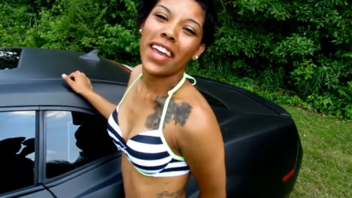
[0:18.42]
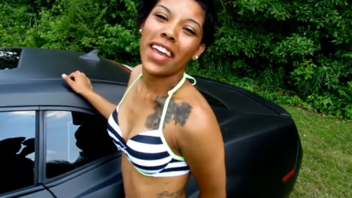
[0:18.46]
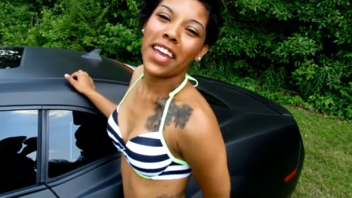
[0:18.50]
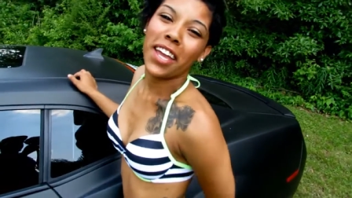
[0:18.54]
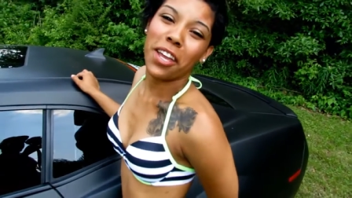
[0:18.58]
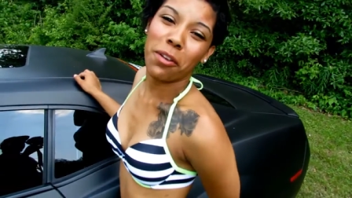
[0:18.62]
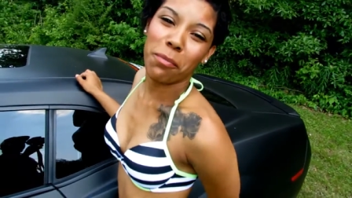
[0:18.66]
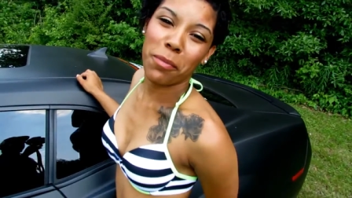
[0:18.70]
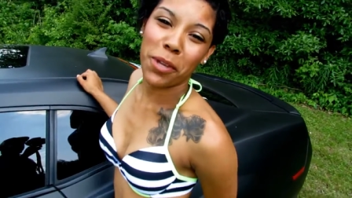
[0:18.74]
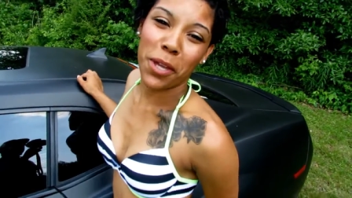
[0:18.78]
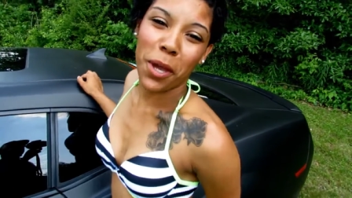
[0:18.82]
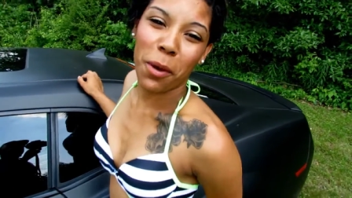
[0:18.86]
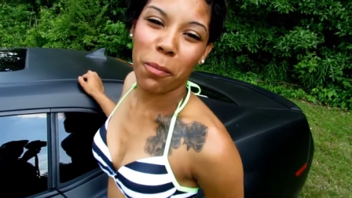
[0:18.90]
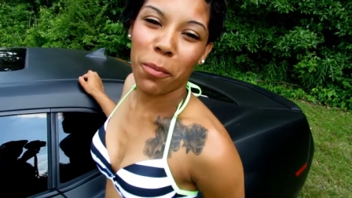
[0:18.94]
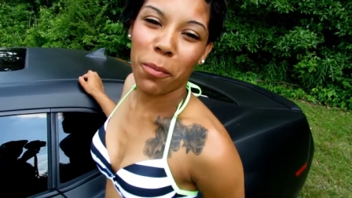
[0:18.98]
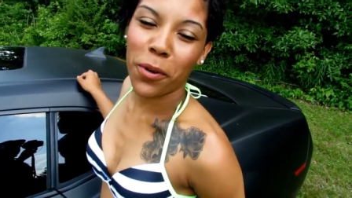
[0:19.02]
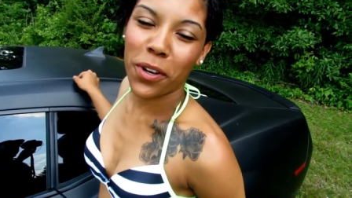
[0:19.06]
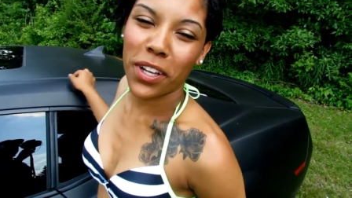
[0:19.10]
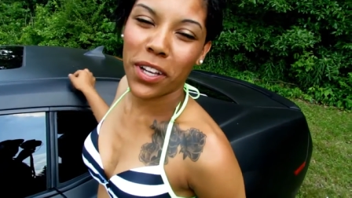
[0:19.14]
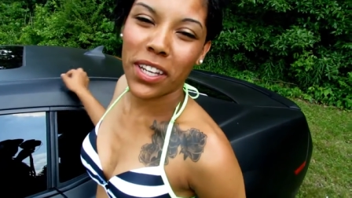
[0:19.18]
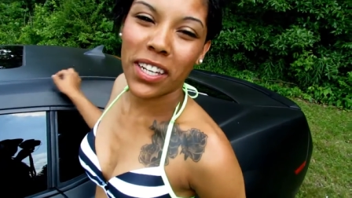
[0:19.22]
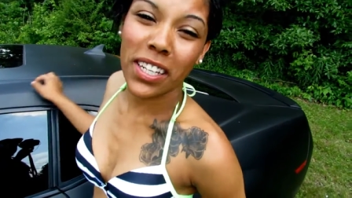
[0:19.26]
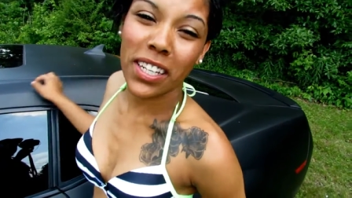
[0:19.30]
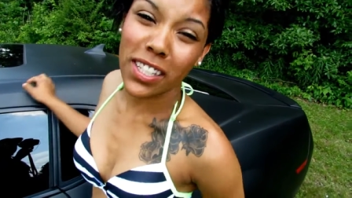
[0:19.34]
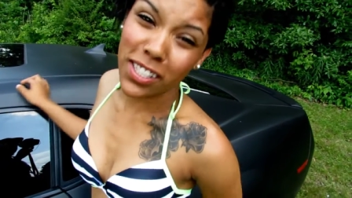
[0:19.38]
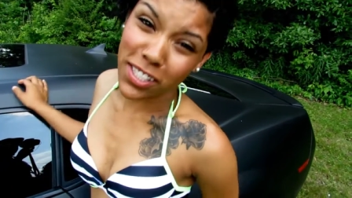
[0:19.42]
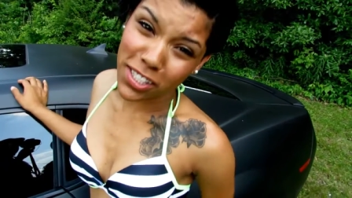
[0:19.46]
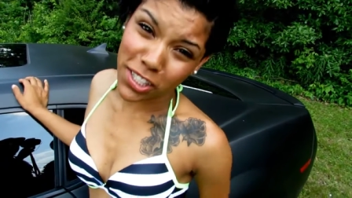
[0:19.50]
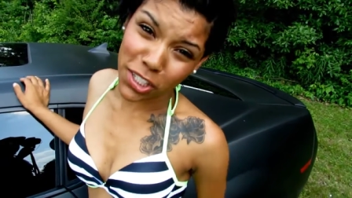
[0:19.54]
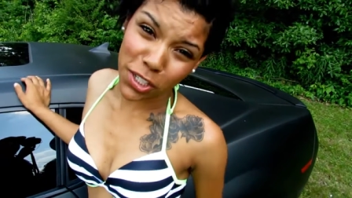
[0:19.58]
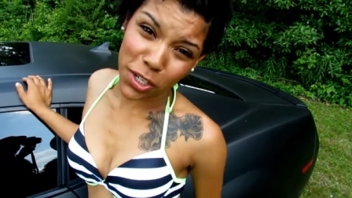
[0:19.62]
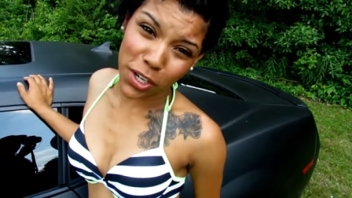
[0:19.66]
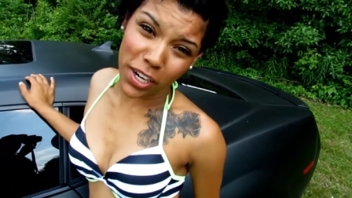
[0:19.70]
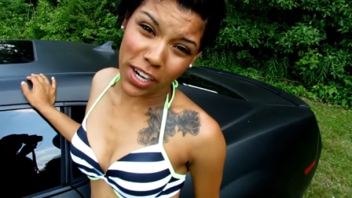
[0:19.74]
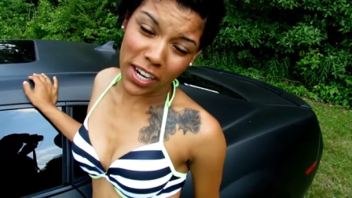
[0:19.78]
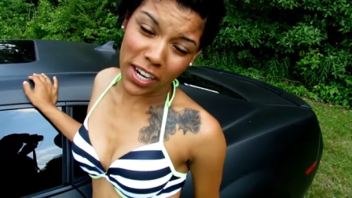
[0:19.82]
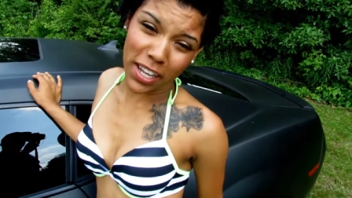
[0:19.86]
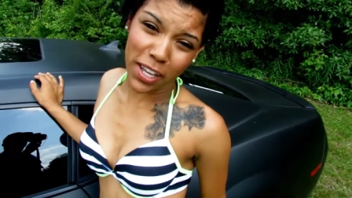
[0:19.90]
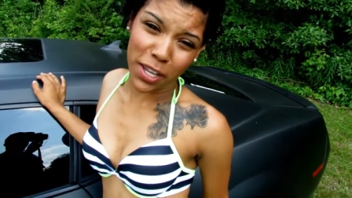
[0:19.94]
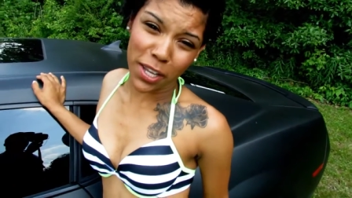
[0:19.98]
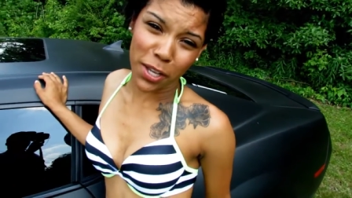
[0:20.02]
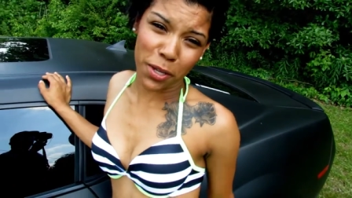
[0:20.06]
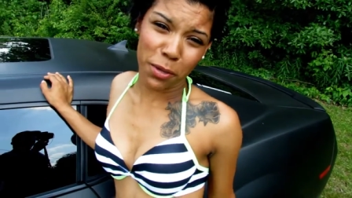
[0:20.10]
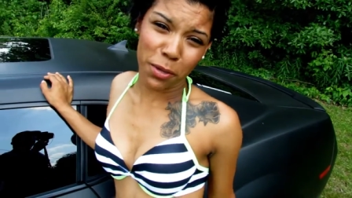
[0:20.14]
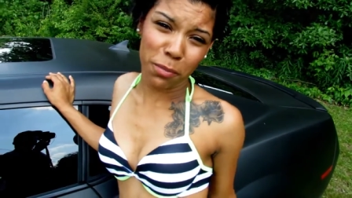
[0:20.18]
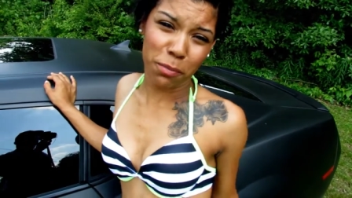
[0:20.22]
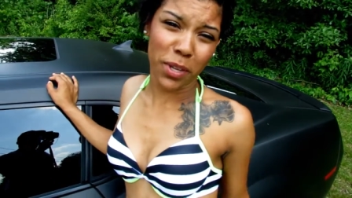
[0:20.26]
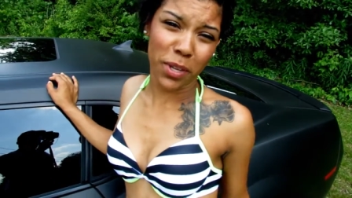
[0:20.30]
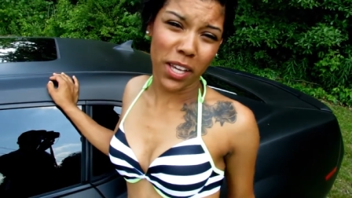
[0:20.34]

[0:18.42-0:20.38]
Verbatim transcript: Hit me up on Instagram,